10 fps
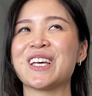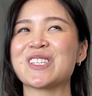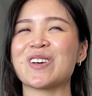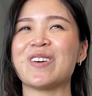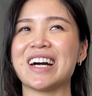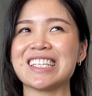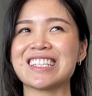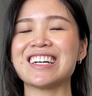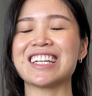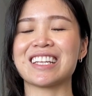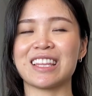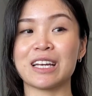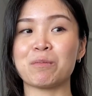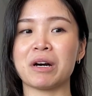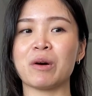So I still had to
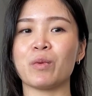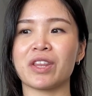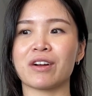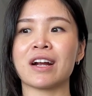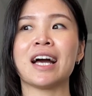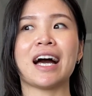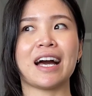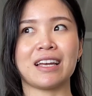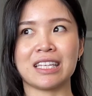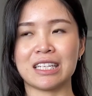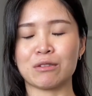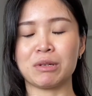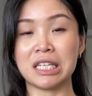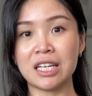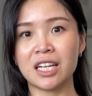think about whether I need to
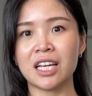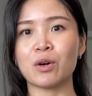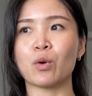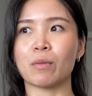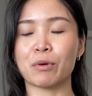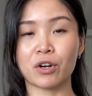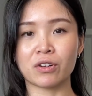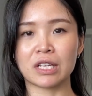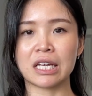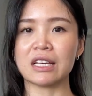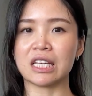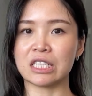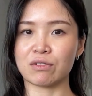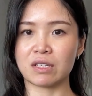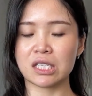be knitting or purling
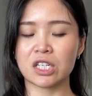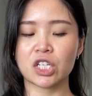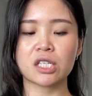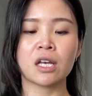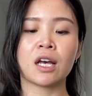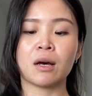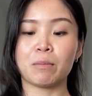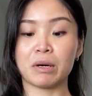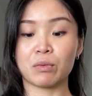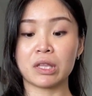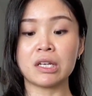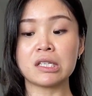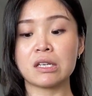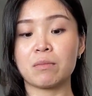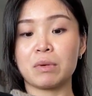each of the stitches. But with
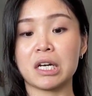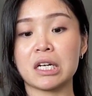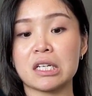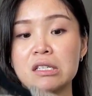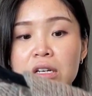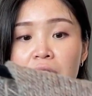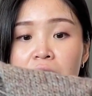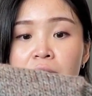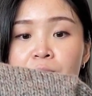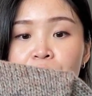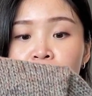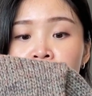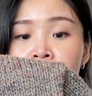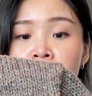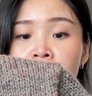this, because
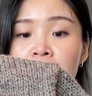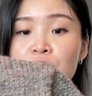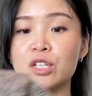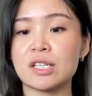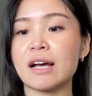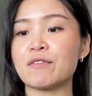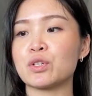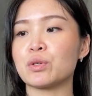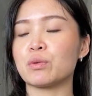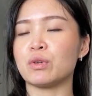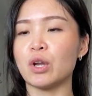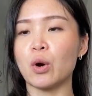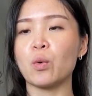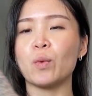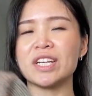you just have to
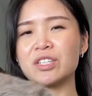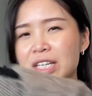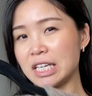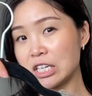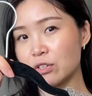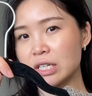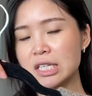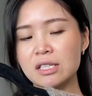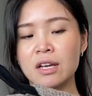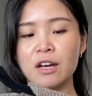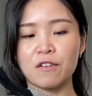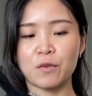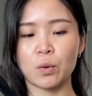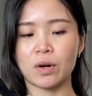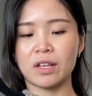know when to increase
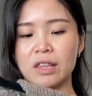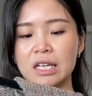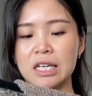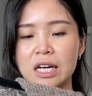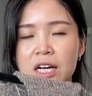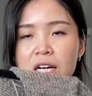for the